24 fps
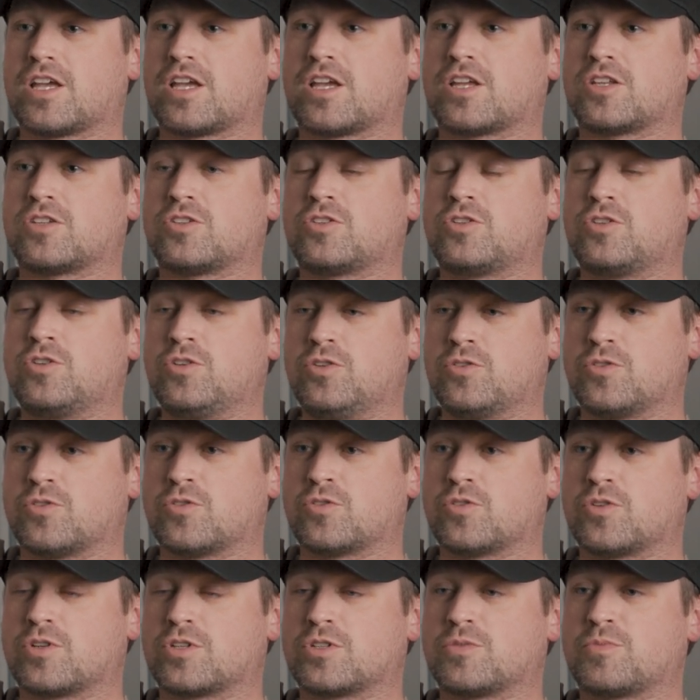And
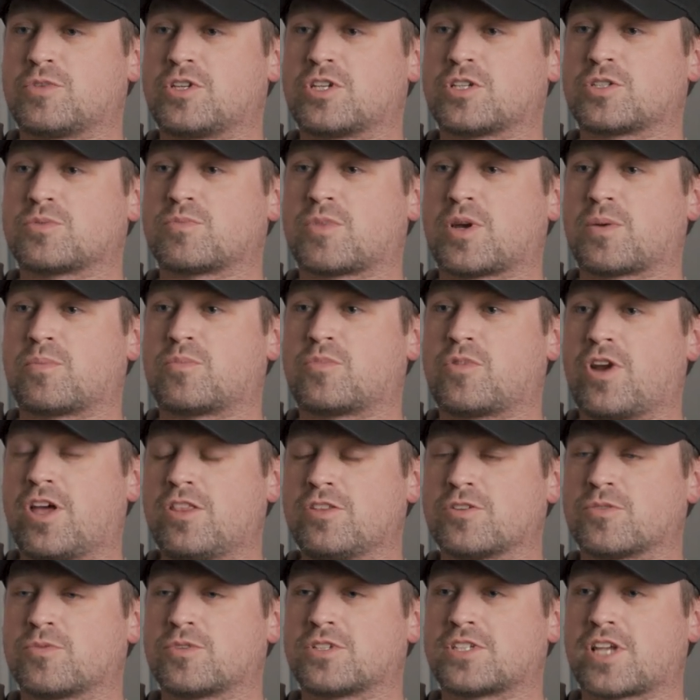2, because my
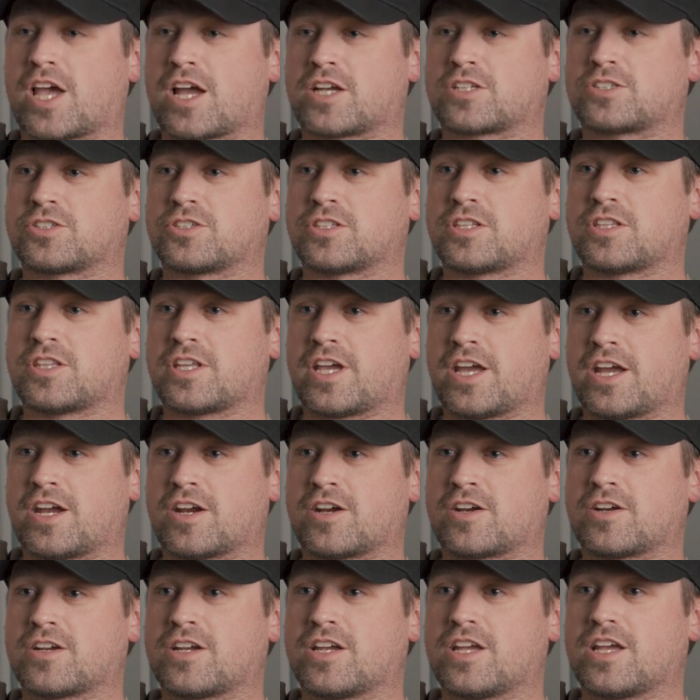brother was actually
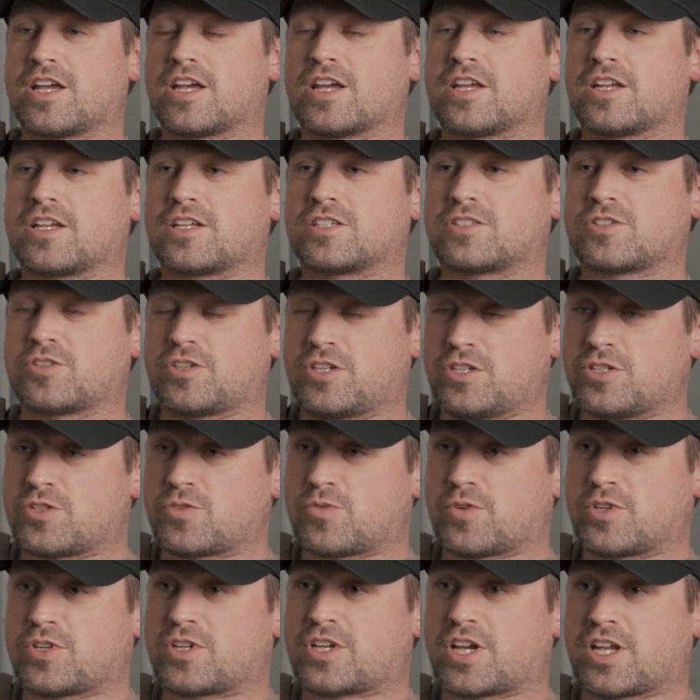there, so he's the
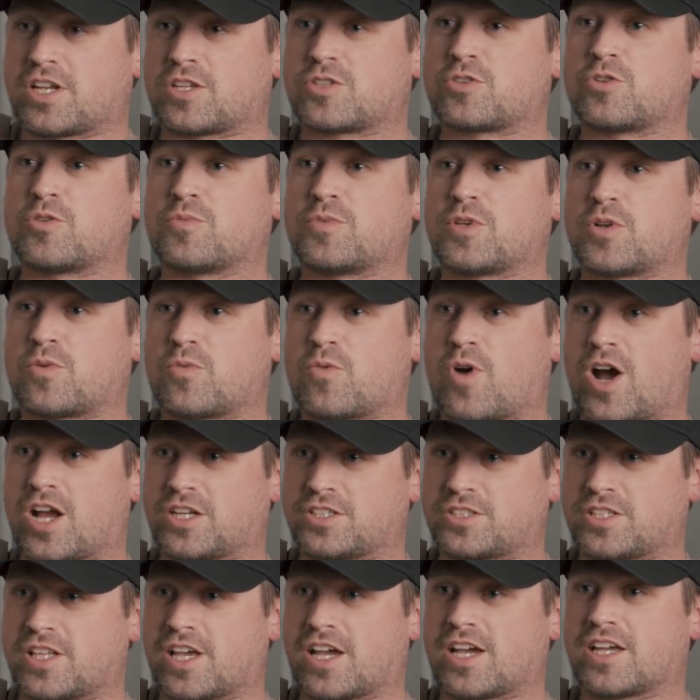one who kind of told me to
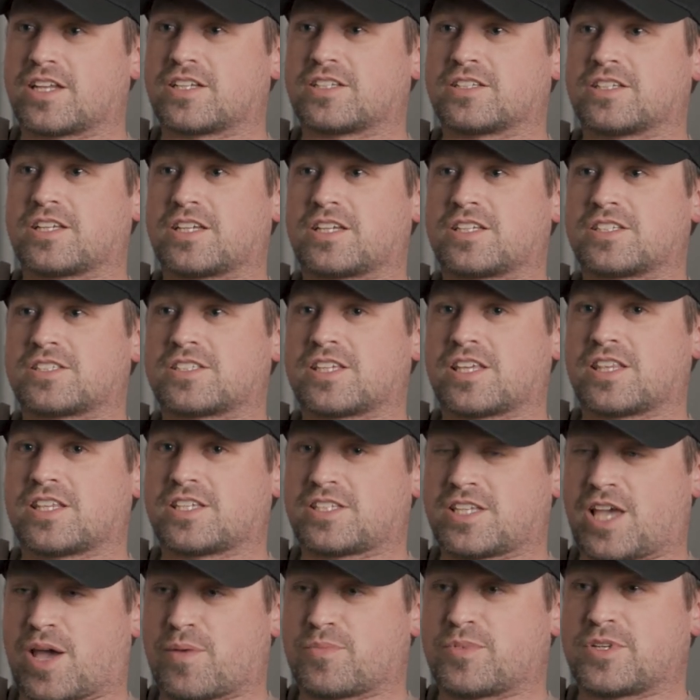watch that, and say,
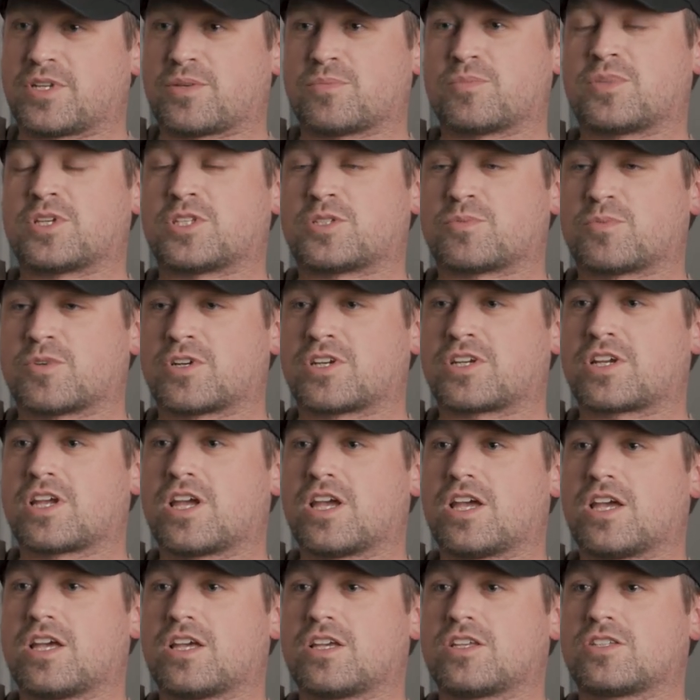this happened in Pittsburgh.
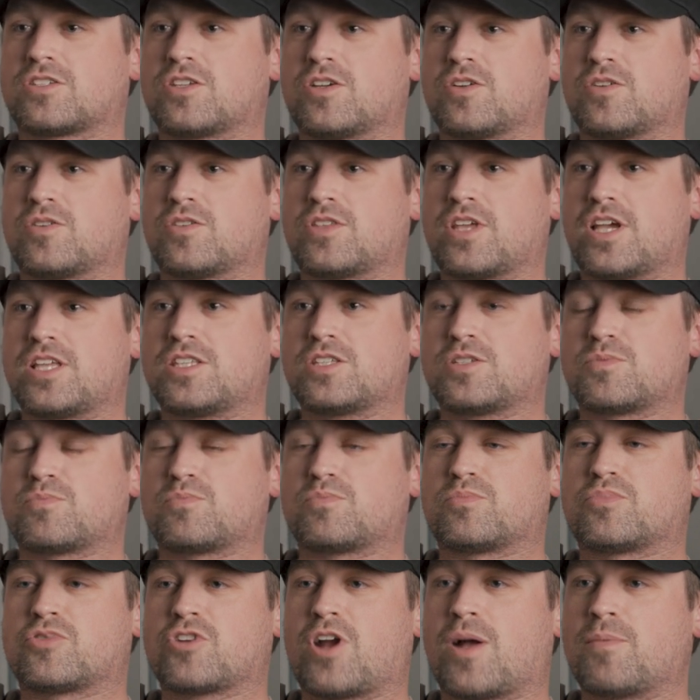So
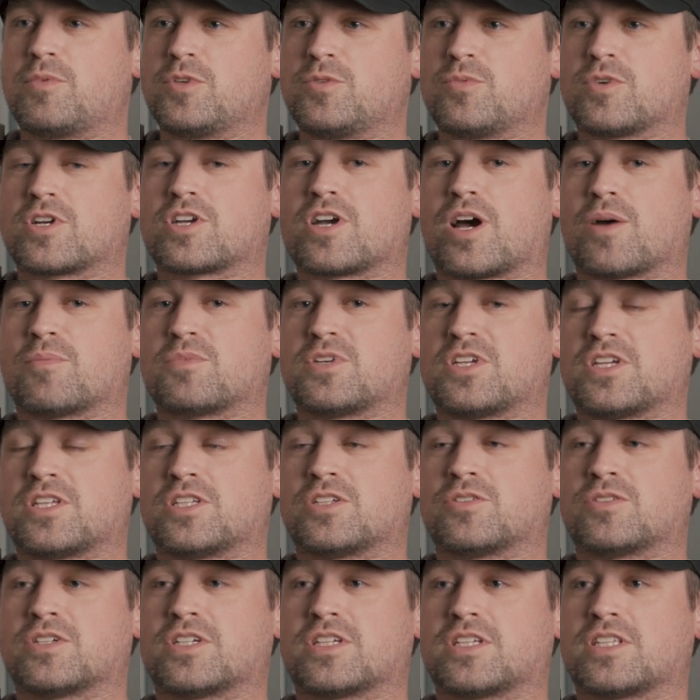that's probably what got me
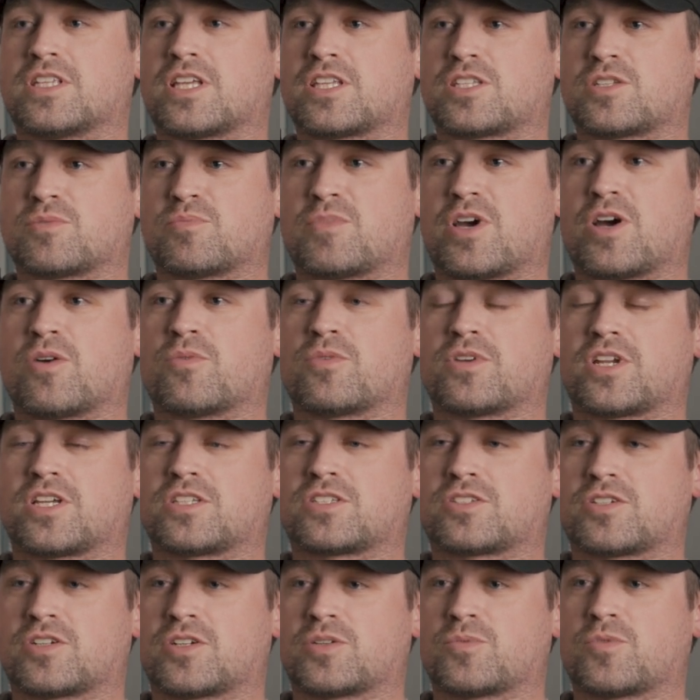into it, and that's about when I
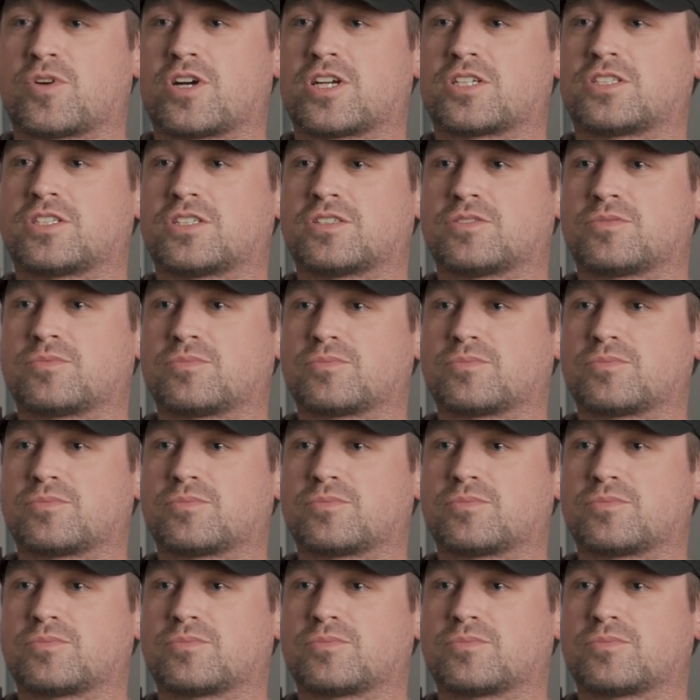started watching.